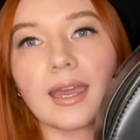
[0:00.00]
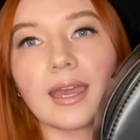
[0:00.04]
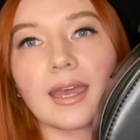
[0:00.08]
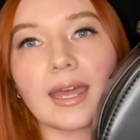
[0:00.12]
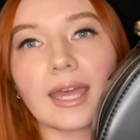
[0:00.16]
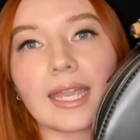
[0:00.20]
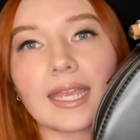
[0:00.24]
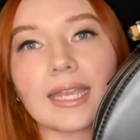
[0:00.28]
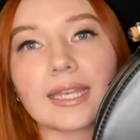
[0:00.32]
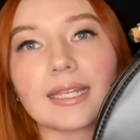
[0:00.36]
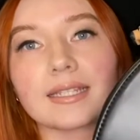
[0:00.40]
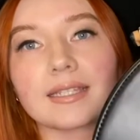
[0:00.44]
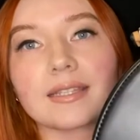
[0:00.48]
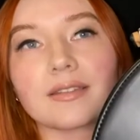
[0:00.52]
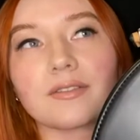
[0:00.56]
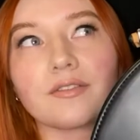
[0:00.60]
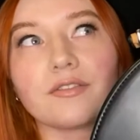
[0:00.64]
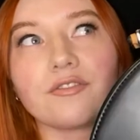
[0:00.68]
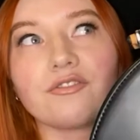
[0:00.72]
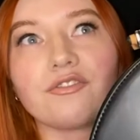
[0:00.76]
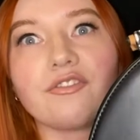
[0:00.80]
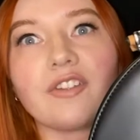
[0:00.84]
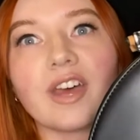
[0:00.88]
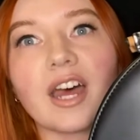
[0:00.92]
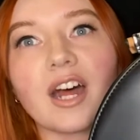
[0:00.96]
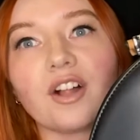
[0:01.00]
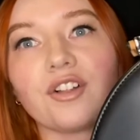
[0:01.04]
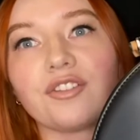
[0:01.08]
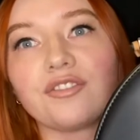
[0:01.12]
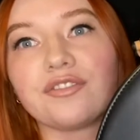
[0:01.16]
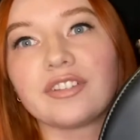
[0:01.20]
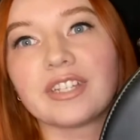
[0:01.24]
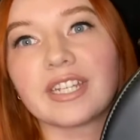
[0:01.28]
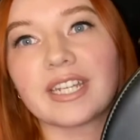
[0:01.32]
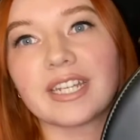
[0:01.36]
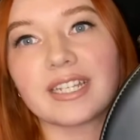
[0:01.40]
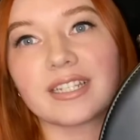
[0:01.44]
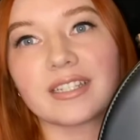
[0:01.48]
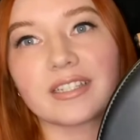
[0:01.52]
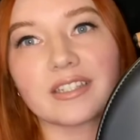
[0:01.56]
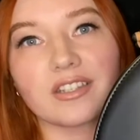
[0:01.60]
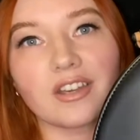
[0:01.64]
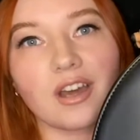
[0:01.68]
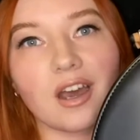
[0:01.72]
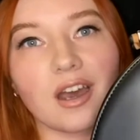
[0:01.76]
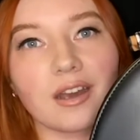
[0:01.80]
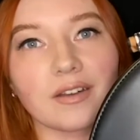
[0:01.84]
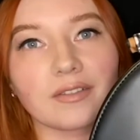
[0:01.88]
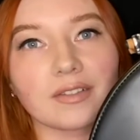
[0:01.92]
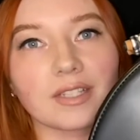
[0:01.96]
Like, it's velvety
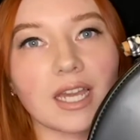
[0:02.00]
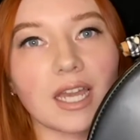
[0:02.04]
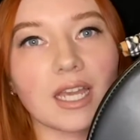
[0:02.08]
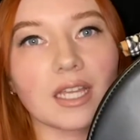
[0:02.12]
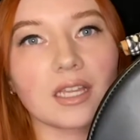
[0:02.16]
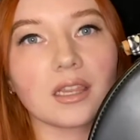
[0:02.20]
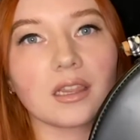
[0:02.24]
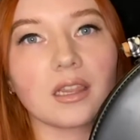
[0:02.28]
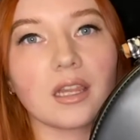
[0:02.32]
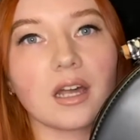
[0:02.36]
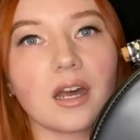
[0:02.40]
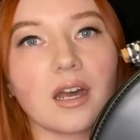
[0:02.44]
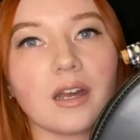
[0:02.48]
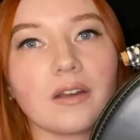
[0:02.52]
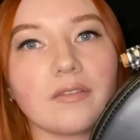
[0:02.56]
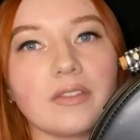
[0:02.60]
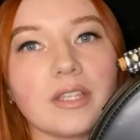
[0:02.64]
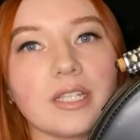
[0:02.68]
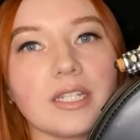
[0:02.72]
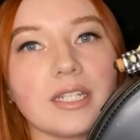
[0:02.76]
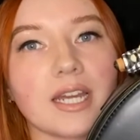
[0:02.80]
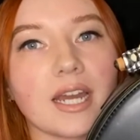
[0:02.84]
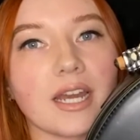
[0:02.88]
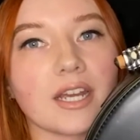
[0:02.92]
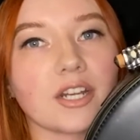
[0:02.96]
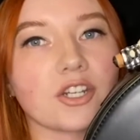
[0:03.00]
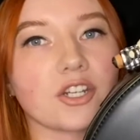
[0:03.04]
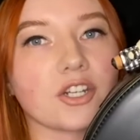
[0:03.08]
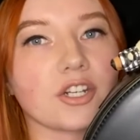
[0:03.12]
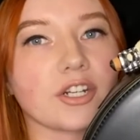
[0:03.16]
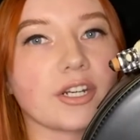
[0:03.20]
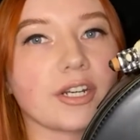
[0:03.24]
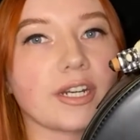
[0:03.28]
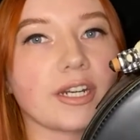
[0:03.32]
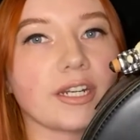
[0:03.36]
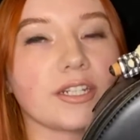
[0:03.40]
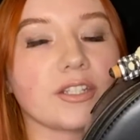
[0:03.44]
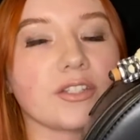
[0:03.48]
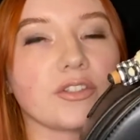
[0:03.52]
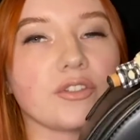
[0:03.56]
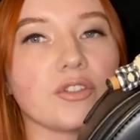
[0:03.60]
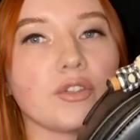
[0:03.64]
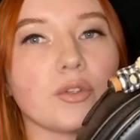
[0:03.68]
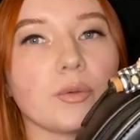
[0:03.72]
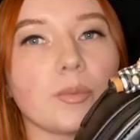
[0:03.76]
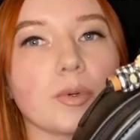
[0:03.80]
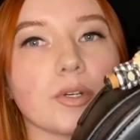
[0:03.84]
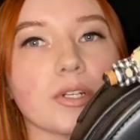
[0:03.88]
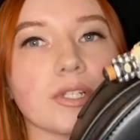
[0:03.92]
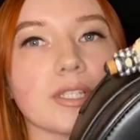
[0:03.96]
soft. I love the texture. It is
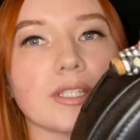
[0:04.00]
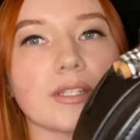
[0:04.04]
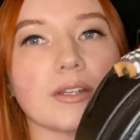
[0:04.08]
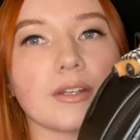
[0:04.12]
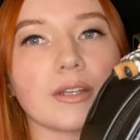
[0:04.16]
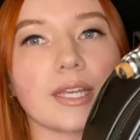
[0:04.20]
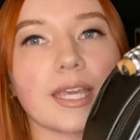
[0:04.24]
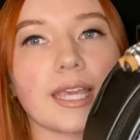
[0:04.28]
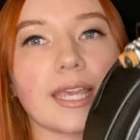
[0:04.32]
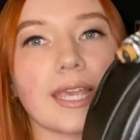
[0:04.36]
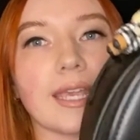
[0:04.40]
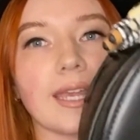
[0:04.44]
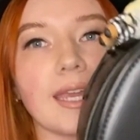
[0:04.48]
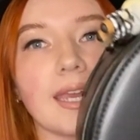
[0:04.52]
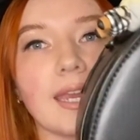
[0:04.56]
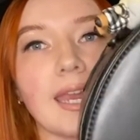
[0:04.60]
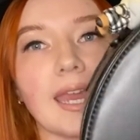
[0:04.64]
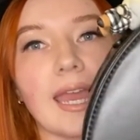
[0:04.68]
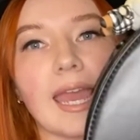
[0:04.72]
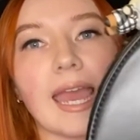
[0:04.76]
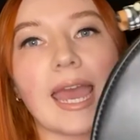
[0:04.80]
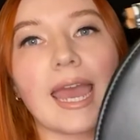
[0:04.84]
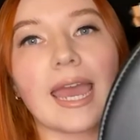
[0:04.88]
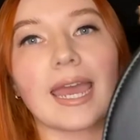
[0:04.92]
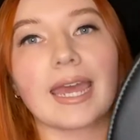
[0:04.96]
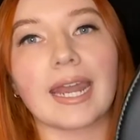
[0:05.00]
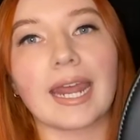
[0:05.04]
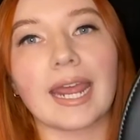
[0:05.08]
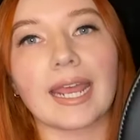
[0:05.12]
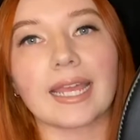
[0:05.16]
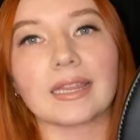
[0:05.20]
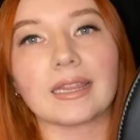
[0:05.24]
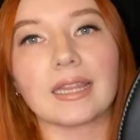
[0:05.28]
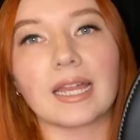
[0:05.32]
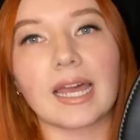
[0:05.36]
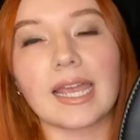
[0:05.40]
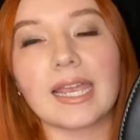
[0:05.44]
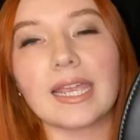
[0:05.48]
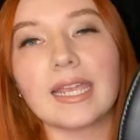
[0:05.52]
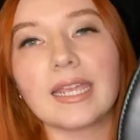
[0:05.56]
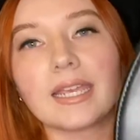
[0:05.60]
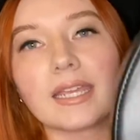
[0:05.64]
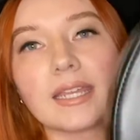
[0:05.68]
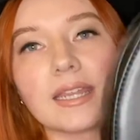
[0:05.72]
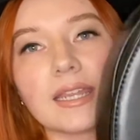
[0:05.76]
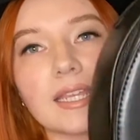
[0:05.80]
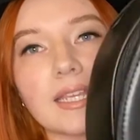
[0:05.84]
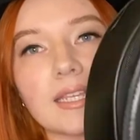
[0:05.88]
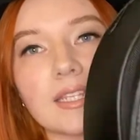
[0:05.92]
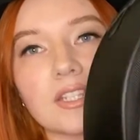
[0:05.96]
super silky, and I like
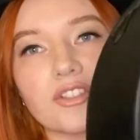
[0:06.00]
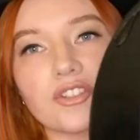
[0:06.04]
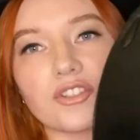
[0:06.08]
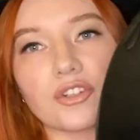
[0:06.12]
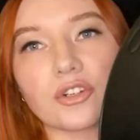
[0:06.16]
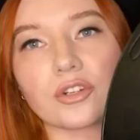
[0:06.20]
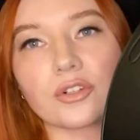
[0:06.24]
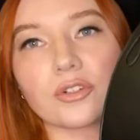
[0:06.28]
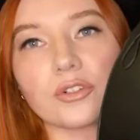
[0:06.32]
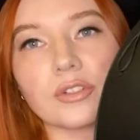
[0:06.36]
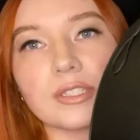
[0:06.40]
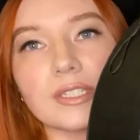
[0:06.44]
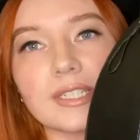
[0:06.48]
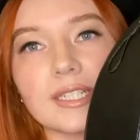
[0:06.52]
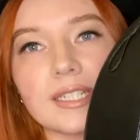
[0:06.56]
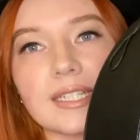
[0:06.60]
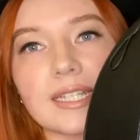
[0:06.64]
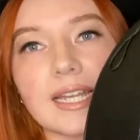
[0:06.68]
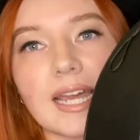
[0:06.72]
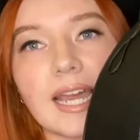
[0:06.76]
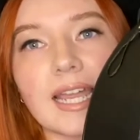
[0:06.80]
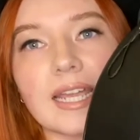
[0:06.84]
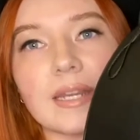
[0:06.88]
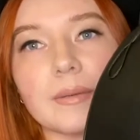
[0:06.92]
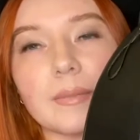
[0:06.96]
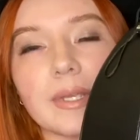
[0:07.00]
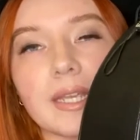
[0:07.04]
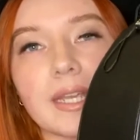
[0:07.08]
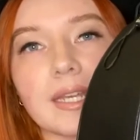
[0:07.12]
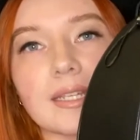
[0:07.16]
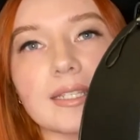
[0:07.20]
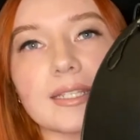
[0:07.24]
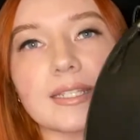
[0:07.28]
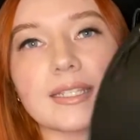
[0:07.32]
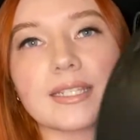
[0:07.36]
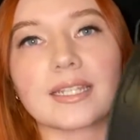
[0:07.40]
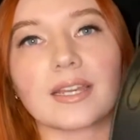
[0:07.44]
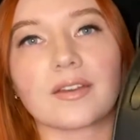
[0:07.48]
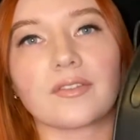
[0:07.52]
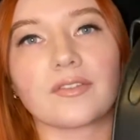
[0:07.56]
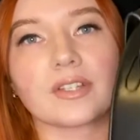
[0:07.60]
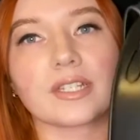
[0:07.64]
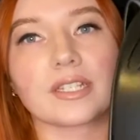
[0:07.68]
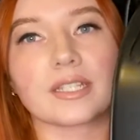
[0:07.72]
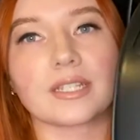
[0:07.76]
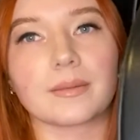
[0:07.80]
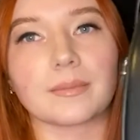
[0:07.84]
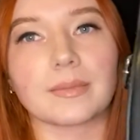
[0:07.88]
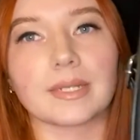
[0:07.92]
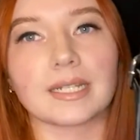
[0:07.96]
the circle design because it's definitely
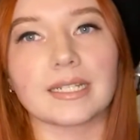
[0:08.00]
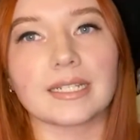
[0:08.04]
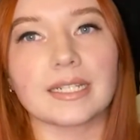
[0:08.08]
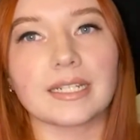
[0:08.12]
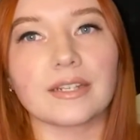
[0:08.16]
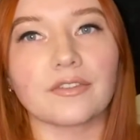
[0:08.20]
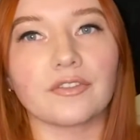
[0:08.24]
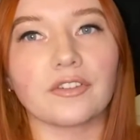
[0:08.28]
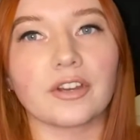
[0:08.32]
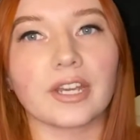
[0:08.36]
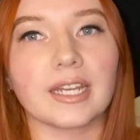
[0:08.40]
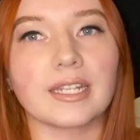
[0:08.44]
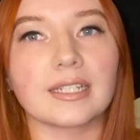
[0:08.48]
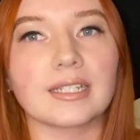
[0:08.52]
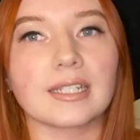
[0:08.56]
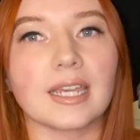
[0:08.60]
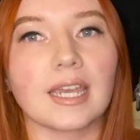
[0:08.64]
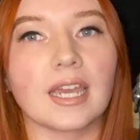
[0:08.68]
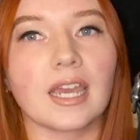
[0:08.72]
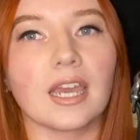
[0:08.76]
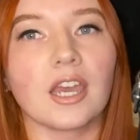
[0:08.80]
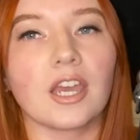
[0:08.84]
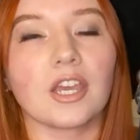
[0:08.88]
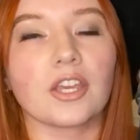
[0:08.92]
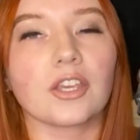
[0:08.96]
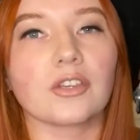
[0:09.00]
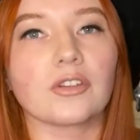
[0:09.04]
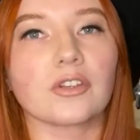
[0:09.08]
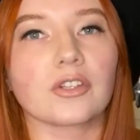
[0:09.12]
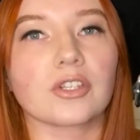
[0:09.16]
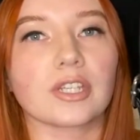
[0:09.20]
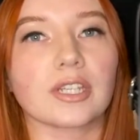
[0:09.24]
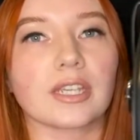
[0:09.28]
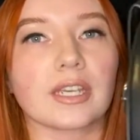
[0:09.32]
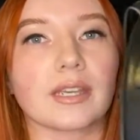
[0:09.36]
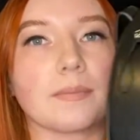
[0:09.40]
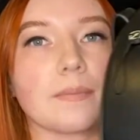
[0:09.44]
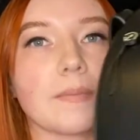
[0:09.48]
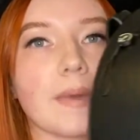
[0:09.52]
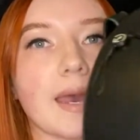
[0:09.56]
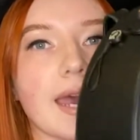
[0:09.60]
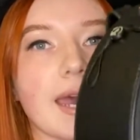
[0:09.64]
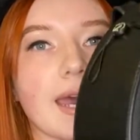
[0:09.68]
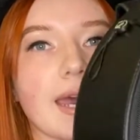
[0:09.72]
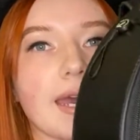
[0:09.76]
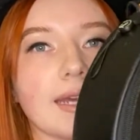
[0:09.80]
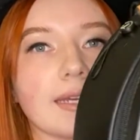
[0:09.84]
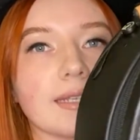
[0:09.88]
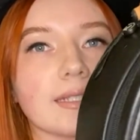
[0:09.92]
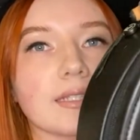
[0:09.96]
something different. Usually
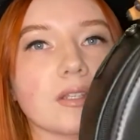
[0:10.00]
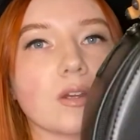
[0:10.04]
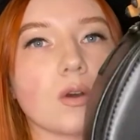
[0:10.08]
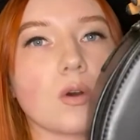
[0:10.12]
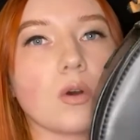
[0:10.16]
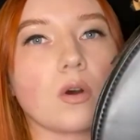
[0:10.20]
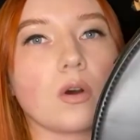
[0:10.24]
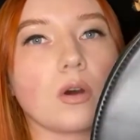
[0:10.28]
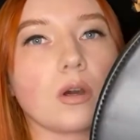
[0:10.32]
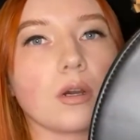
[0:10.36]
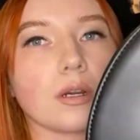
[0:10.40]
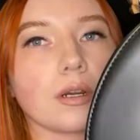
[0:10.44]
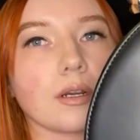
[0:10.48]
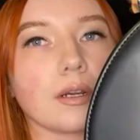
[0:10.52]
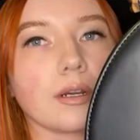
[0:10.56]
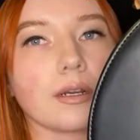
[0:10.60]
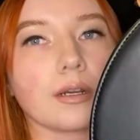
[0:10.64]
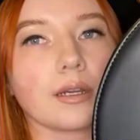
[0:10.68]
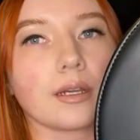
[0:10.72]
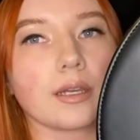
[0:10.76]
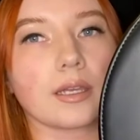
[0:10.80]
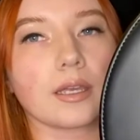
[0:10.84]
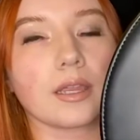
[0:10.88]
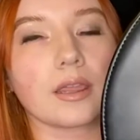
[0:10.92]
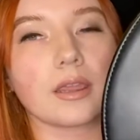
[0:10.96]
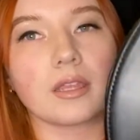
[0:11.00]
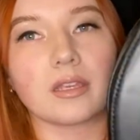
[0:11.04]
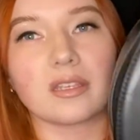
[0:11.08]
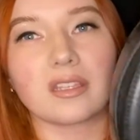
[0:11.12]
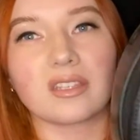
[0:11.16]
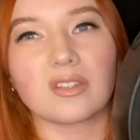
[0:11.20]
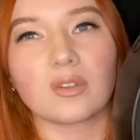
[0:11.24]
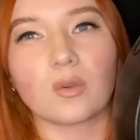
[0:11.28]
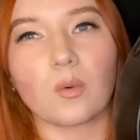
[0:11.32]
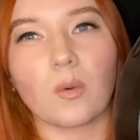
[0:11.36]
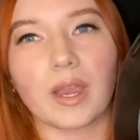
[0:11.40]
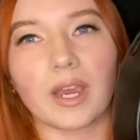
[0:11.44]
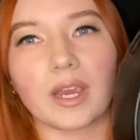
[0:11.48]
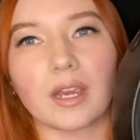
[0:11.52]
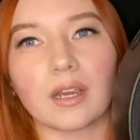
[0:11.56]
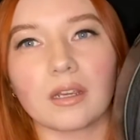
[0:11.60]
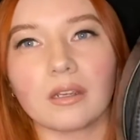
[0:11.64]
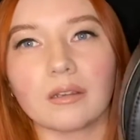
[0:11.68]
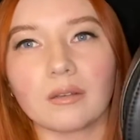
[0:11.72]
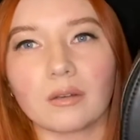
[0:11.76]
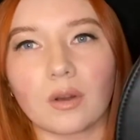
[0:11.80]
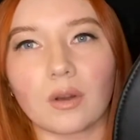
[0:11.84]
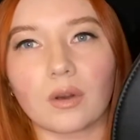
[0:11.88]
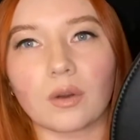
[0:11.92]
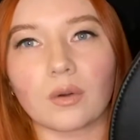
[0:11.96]
bags are the
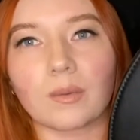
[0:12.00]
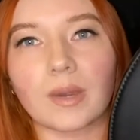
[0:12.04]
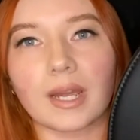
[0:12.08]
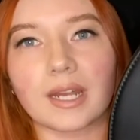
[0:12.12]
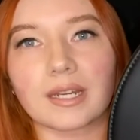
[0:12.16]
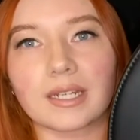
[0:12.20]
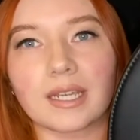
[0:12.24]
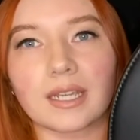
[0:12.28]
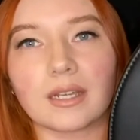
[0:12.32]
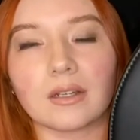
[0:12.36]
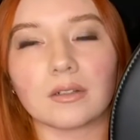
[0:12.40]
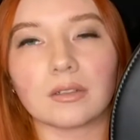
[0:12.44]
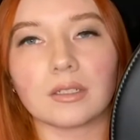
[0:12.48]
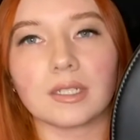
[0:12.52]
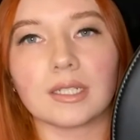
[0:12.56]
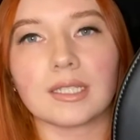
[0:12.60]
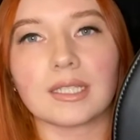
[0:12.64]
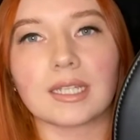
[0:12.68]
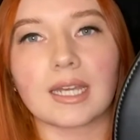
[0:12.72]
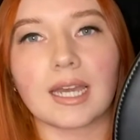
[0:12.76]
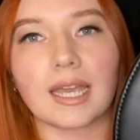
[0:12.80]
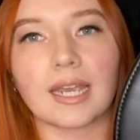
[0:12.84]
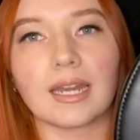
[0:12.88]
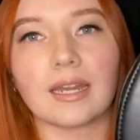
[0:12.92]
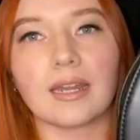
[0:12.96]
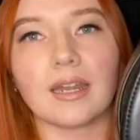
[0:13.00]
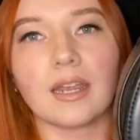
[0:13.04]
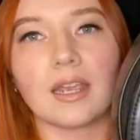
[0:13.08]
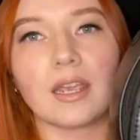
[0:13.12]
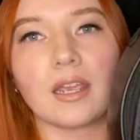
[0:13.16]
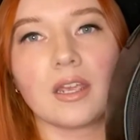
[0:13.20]
square or rectangle design.